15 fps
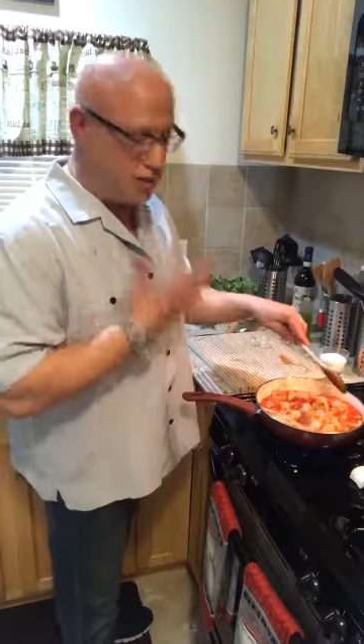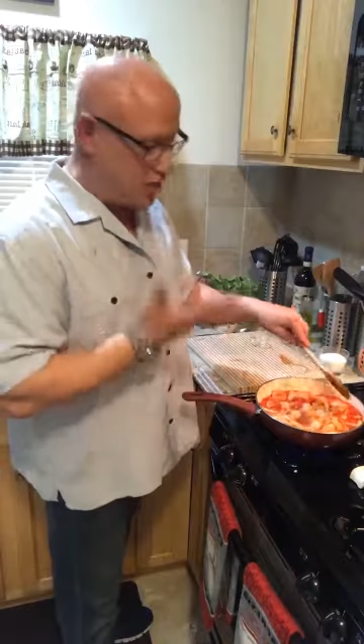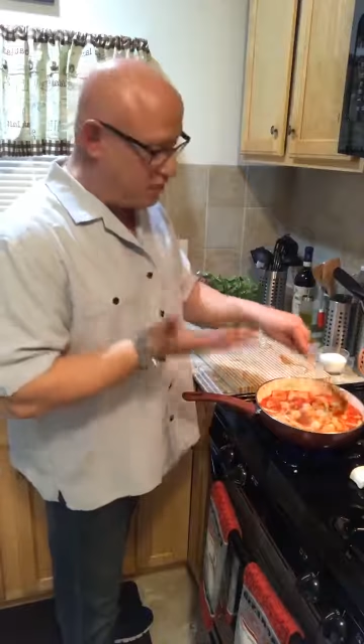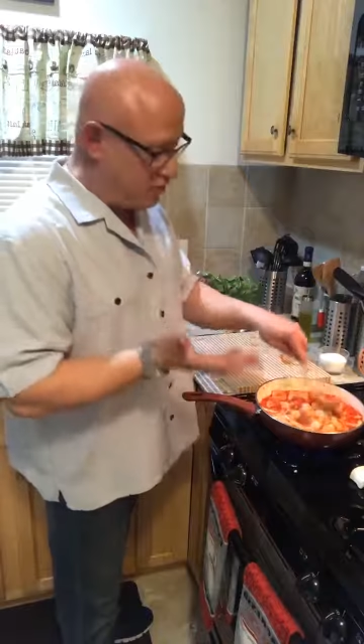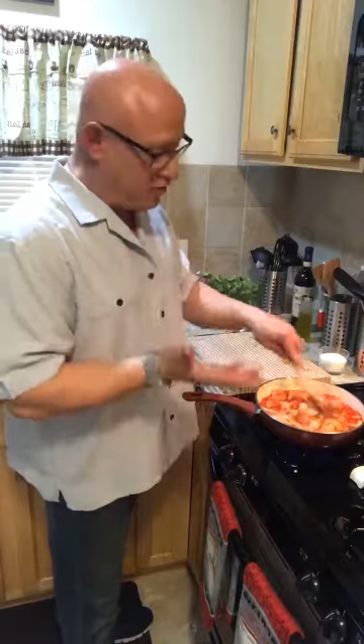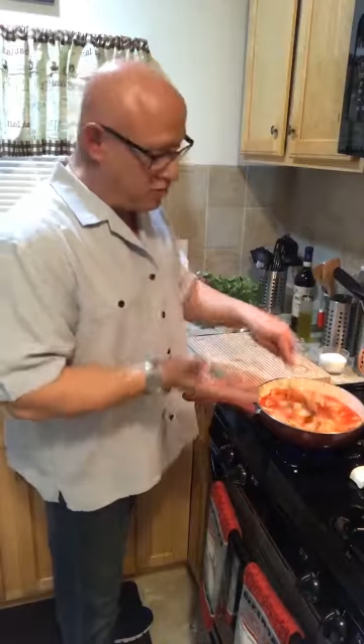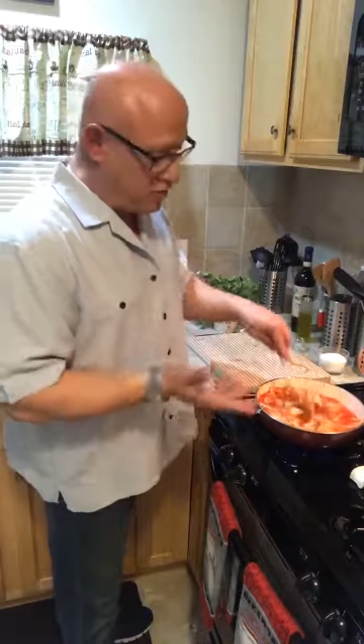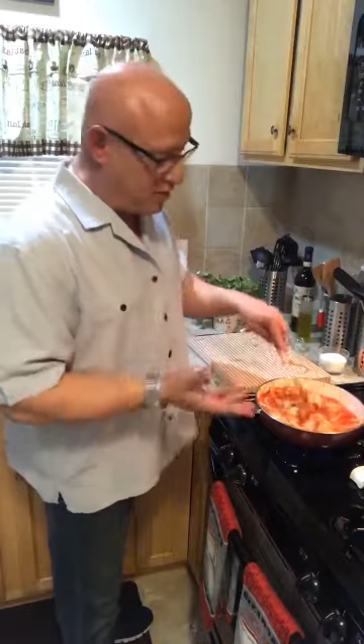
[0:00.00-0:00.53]
I
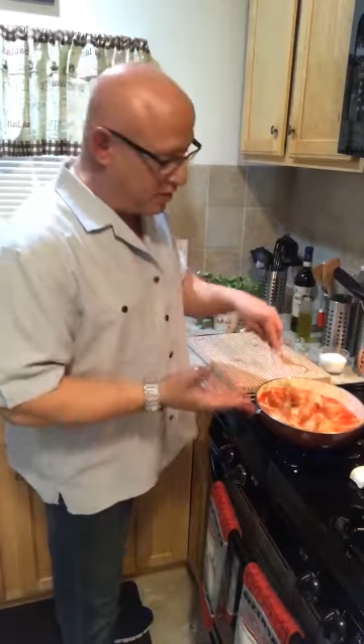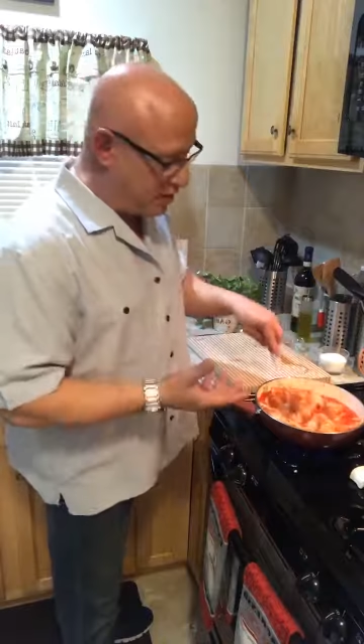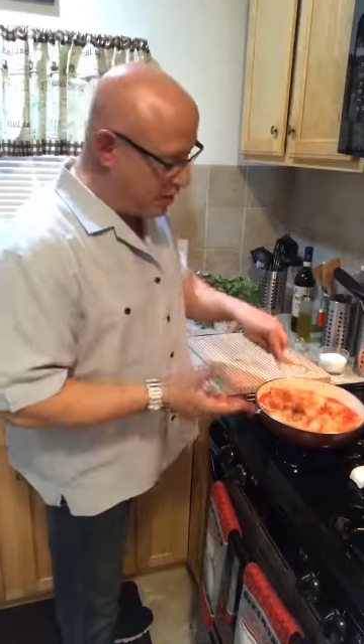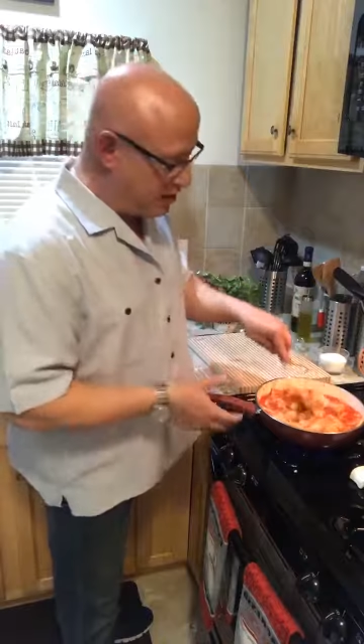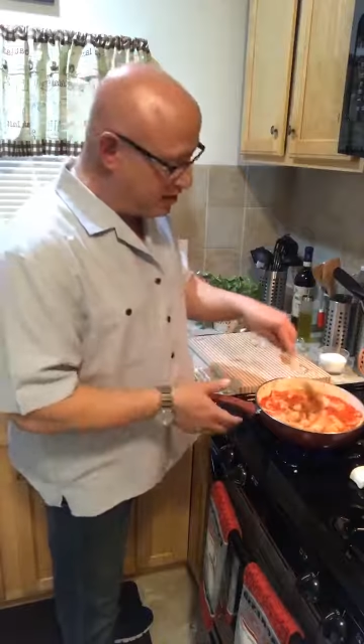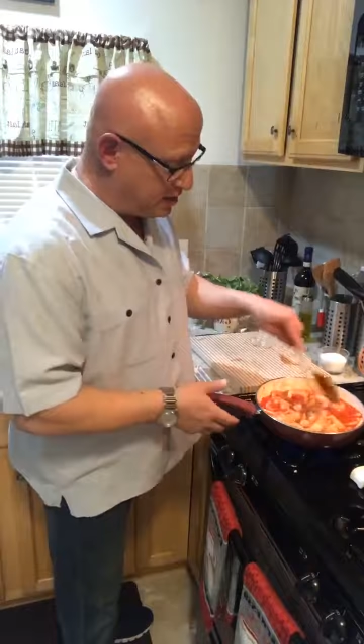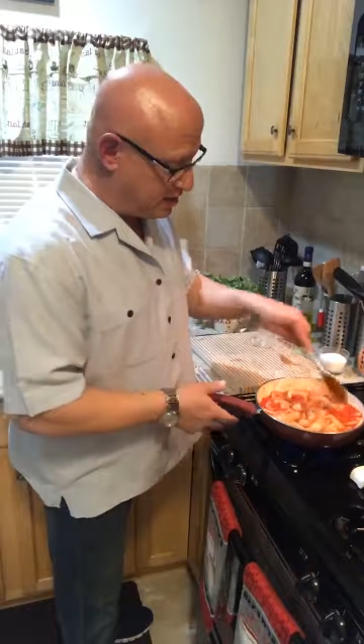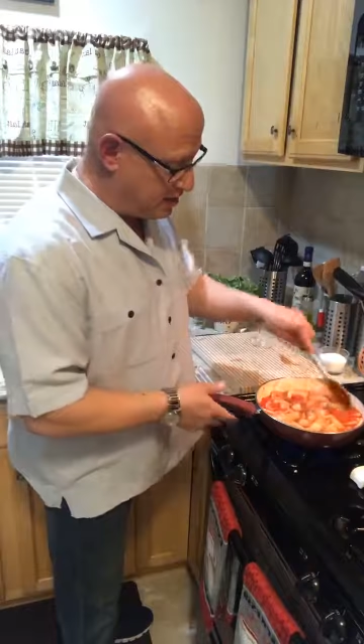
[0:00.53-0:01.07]
love the way it
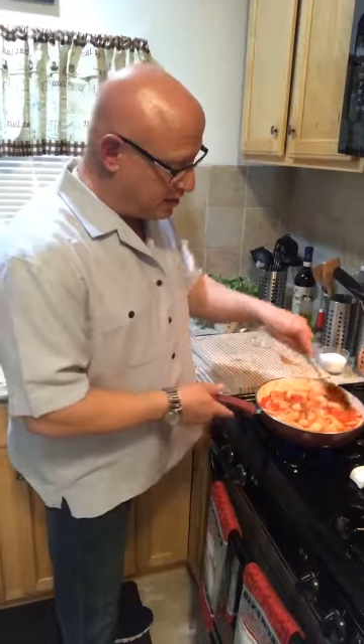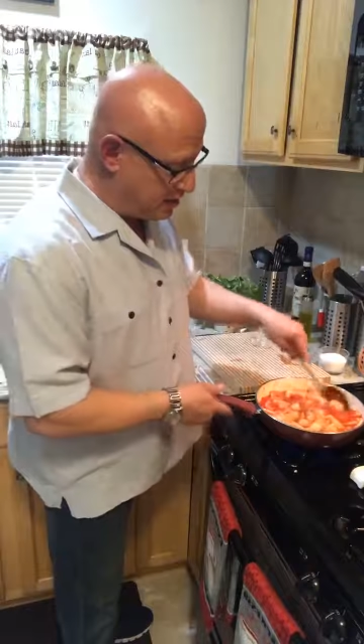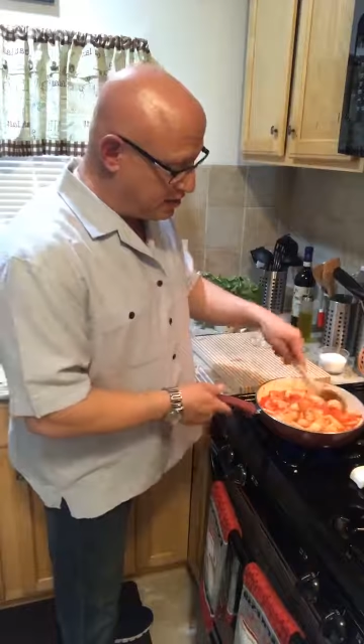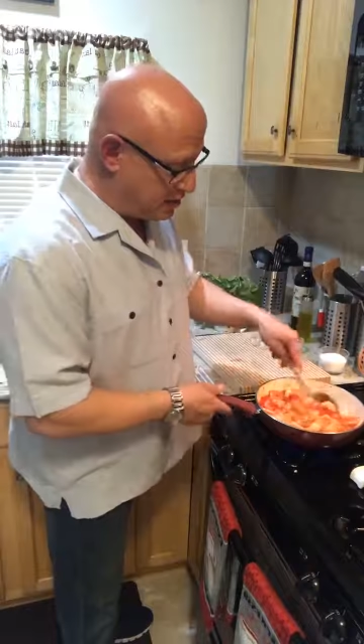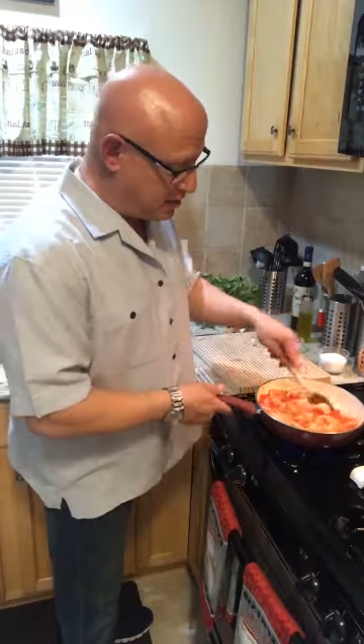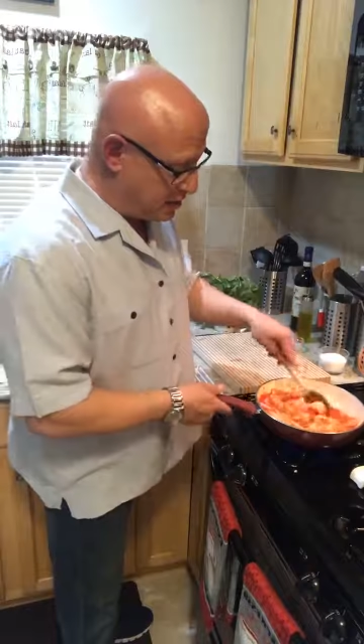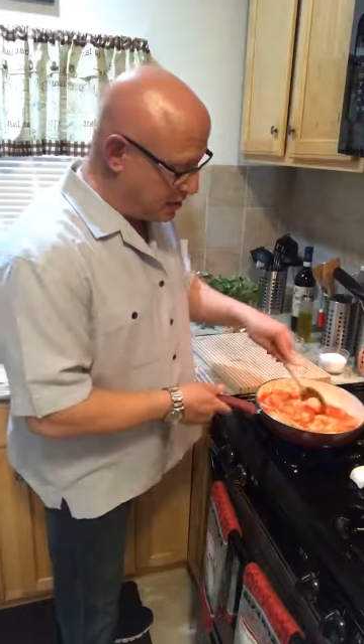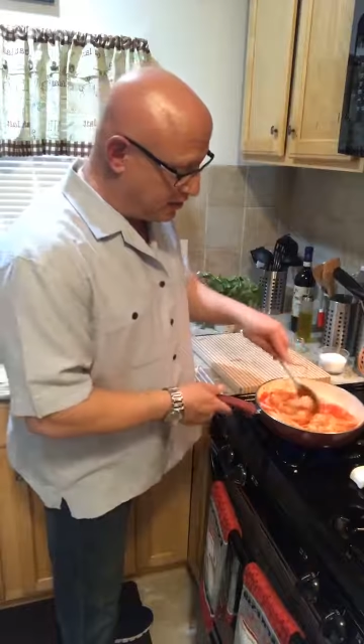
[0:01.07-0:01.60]
tastes. It gives
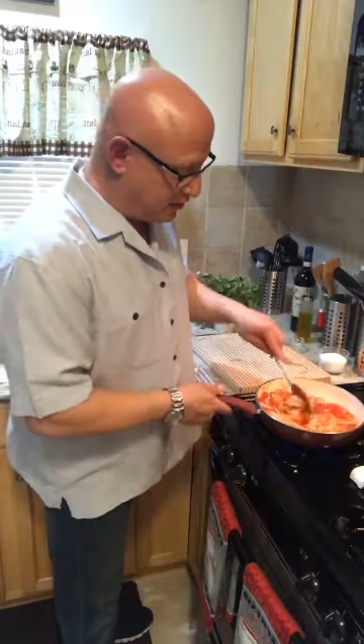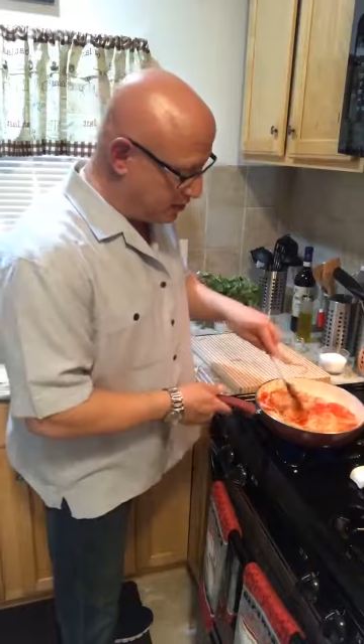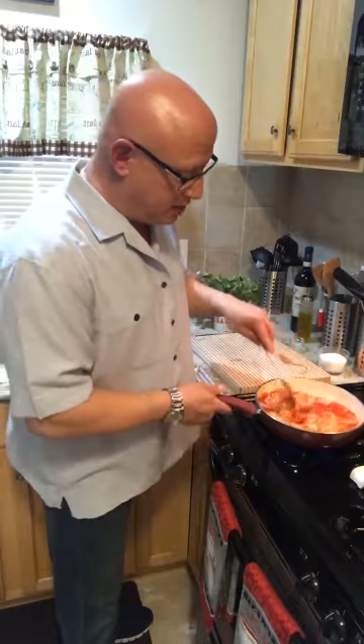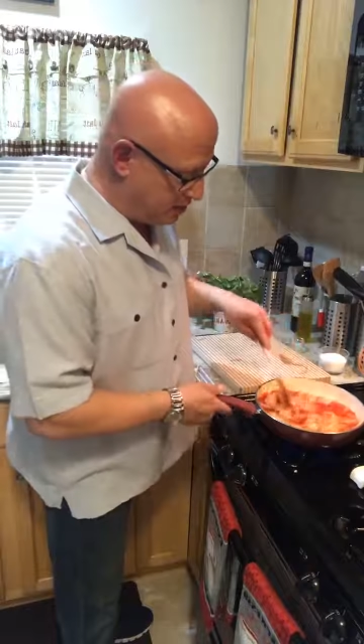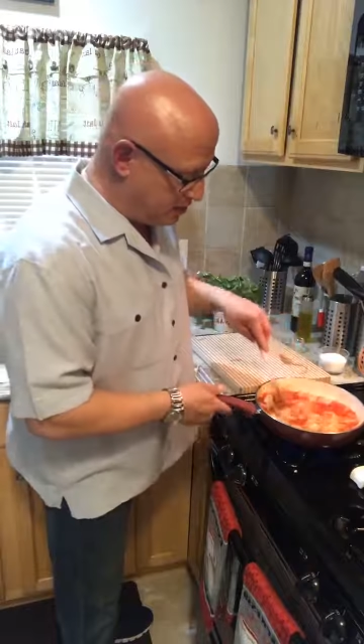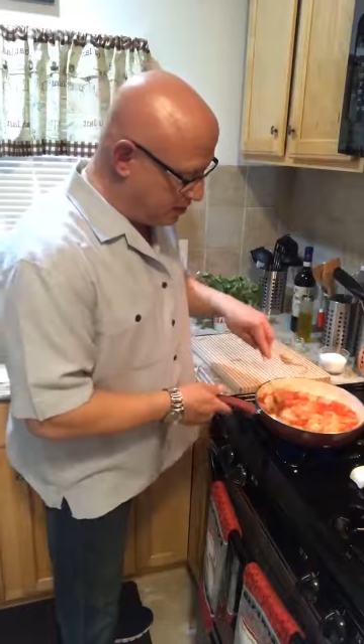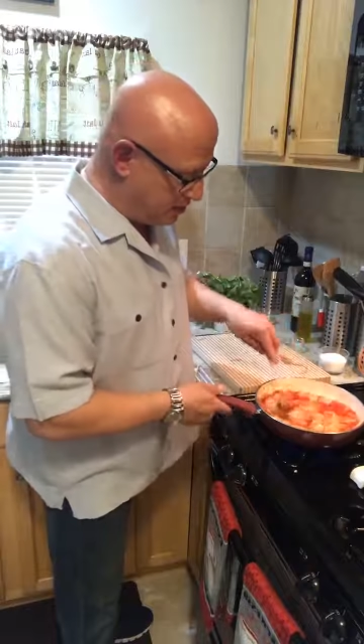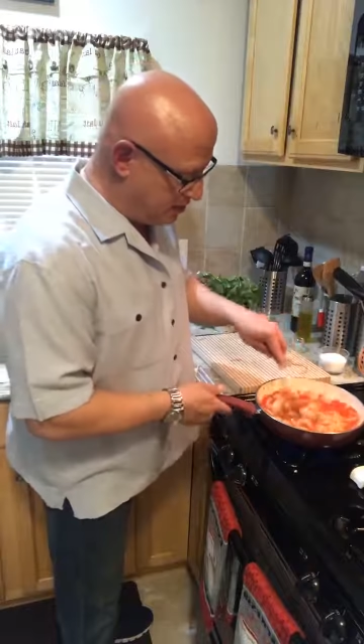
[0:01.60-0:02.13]
it a nice
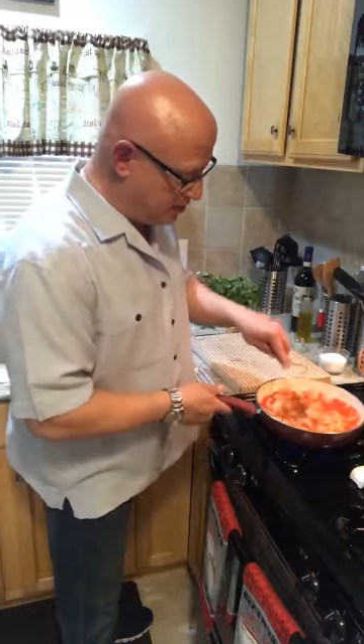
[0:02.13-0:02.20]
flavor.